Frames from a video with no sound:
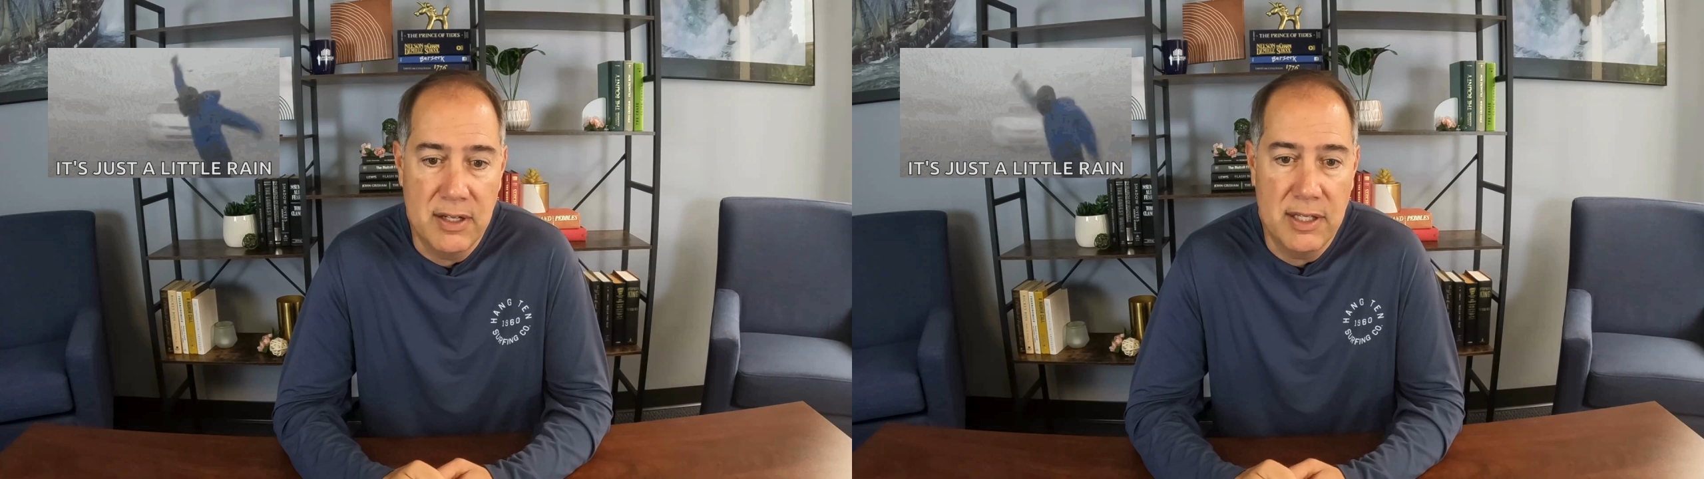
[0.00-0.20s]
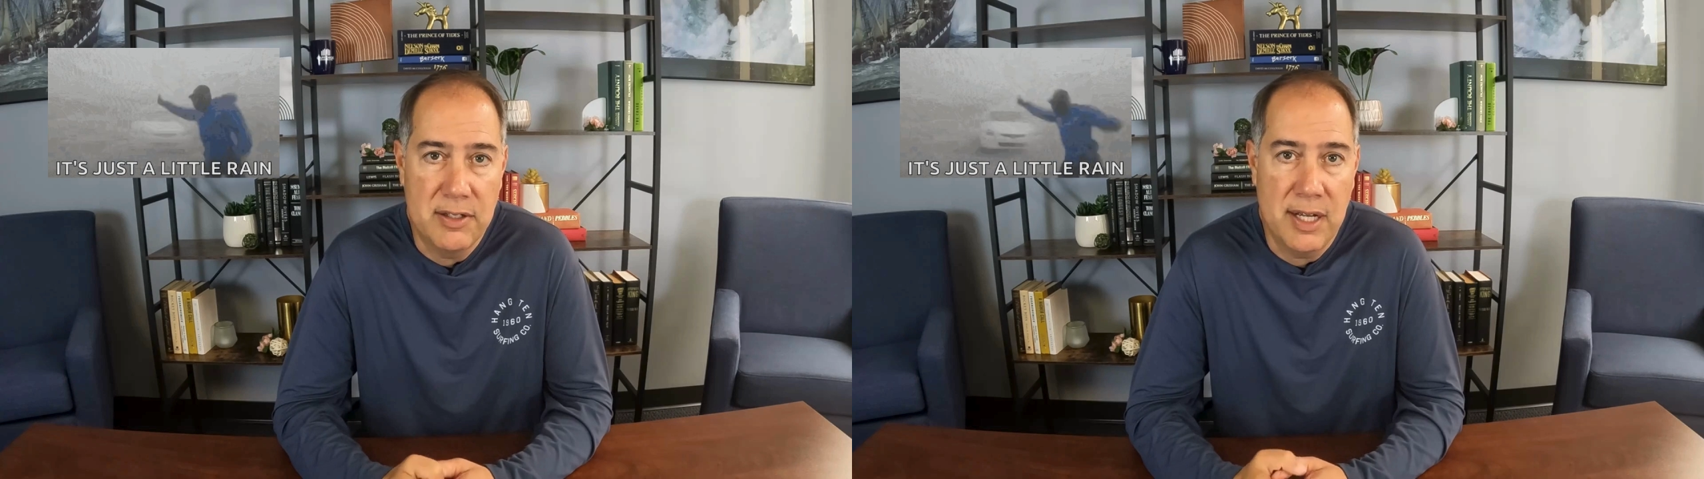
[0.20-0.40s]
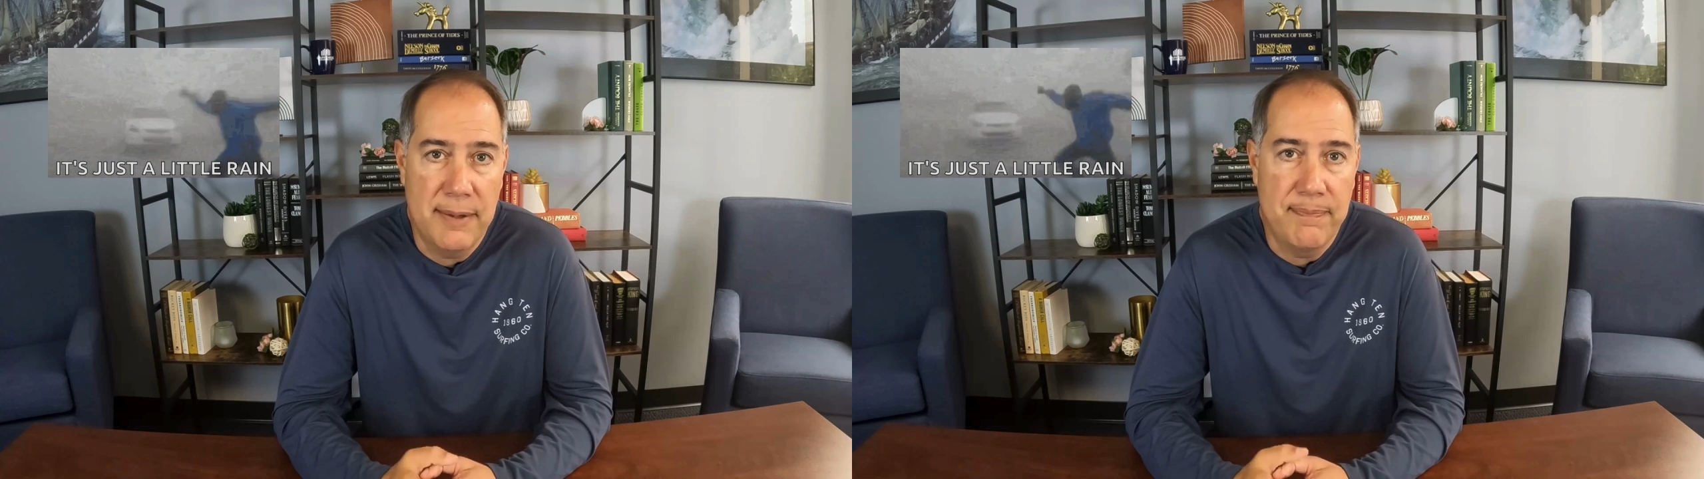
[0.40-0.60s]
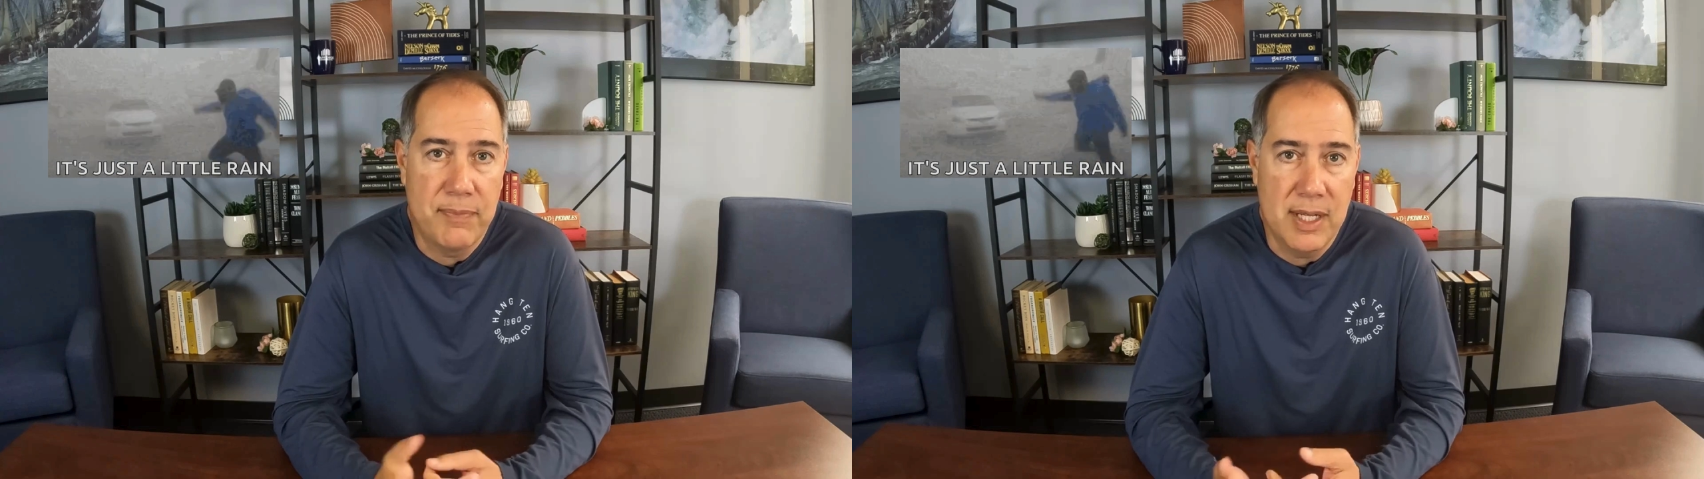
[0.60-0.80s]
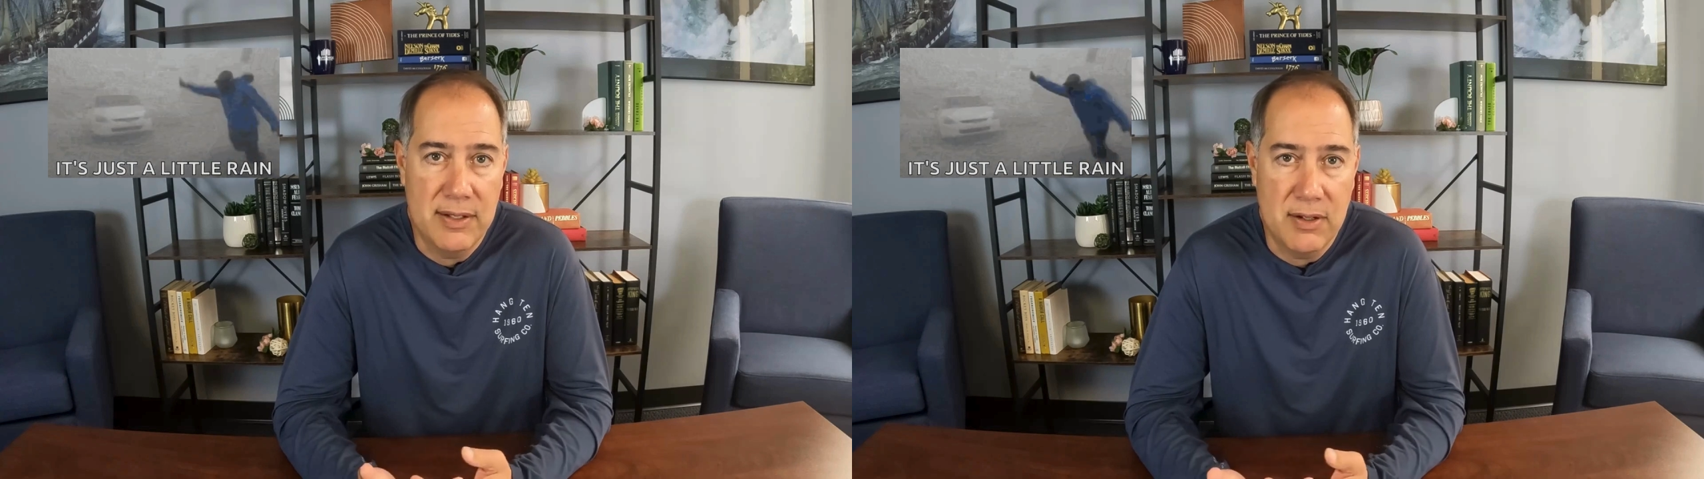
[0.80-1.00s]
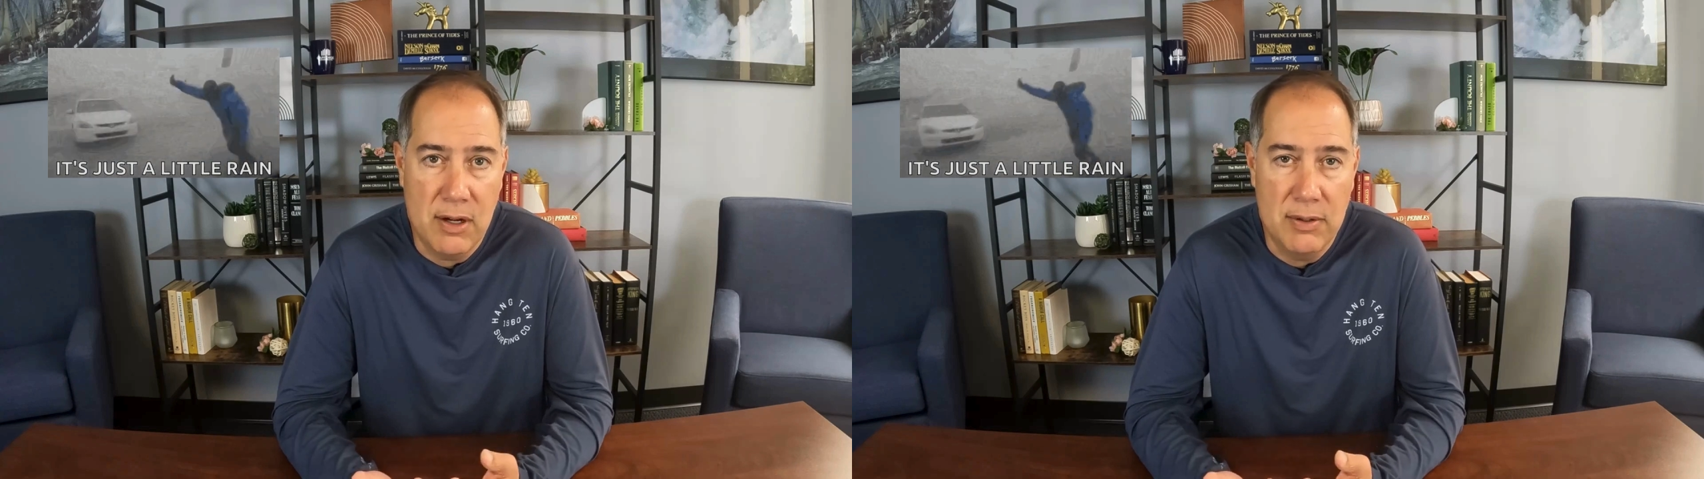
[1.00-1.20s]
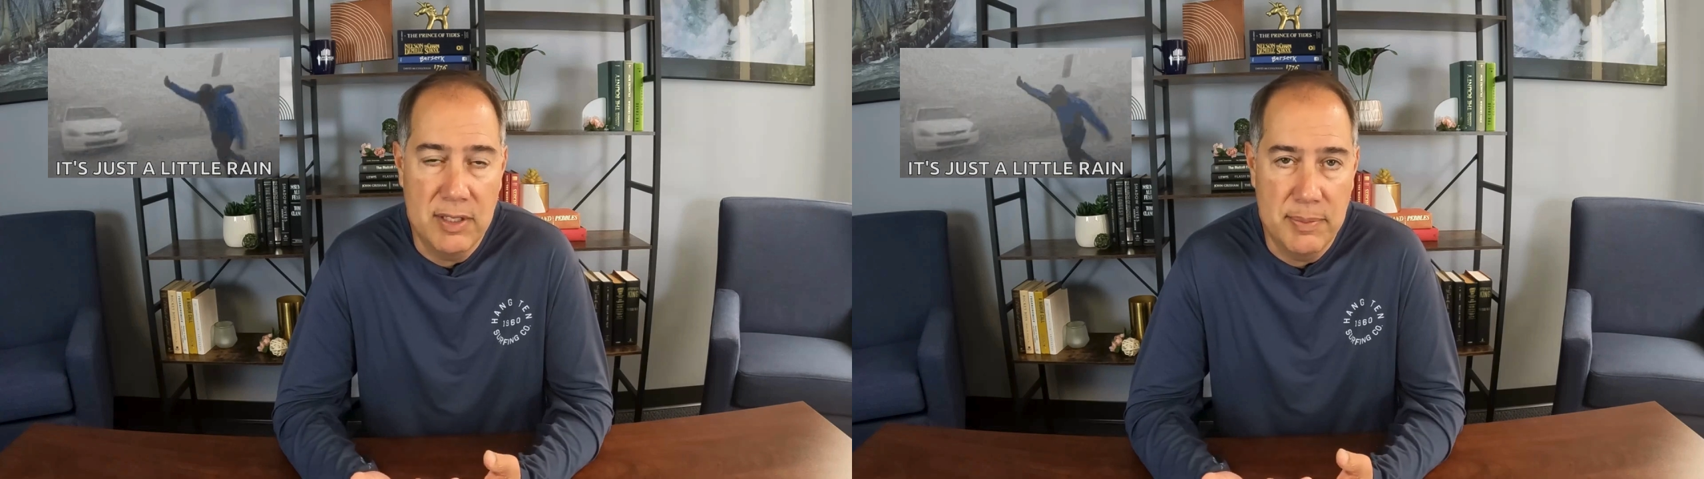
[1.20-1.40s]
all the time. That's always